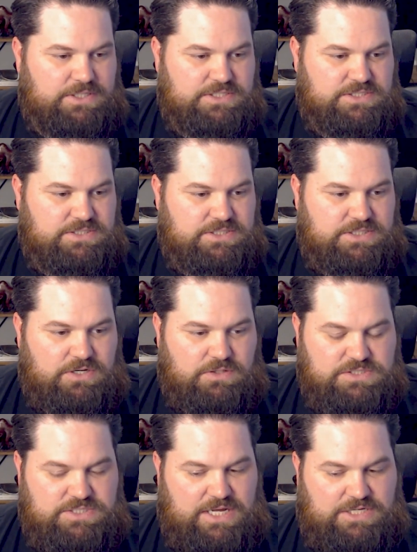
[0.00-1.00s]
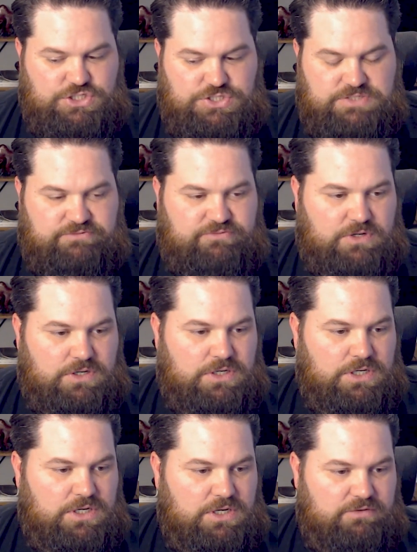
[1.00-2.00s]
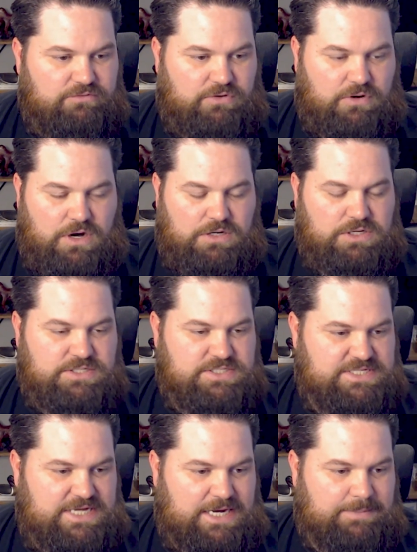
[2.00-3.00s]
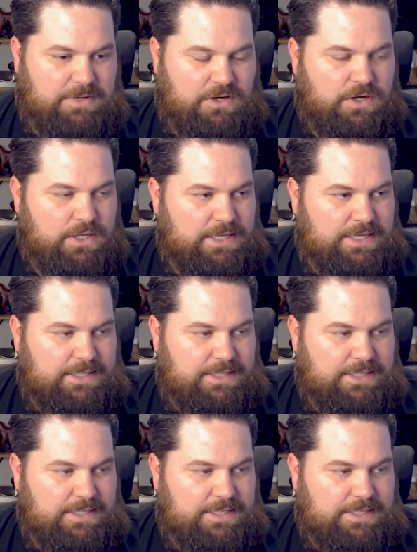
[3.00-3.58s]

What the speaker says: It doesn't, it's not just for us to talk about.